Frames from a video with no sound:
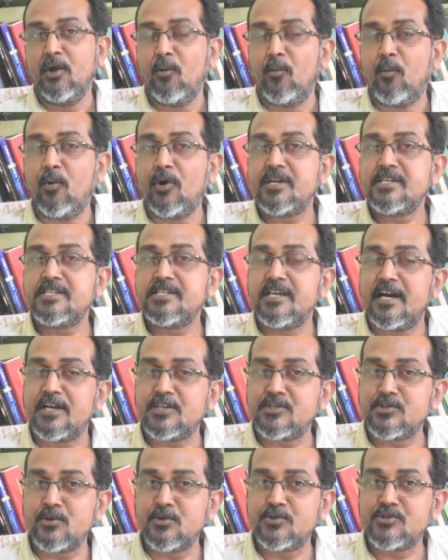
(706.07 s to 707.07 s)
What is the
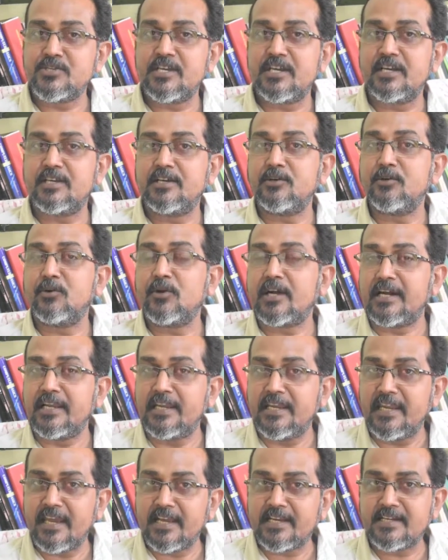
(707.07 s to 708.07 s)
associated or
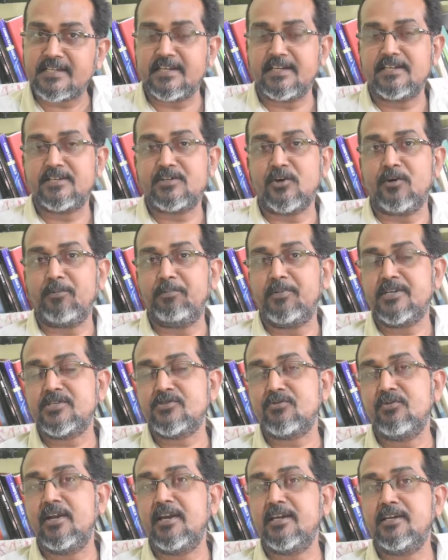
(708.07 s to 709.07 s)
connected
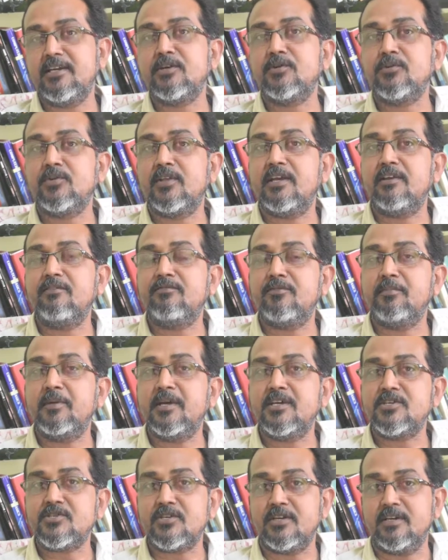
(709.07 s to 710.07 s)
topics relating to the
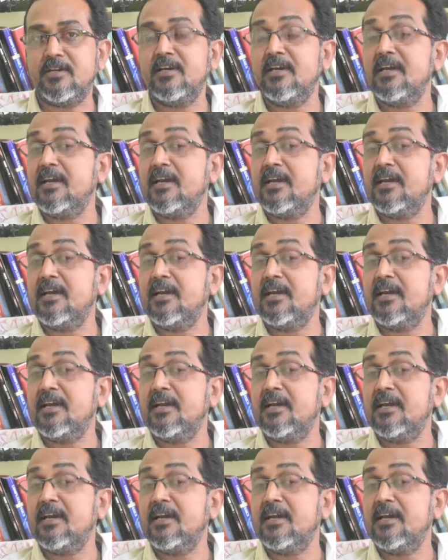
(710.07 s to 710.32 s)
information?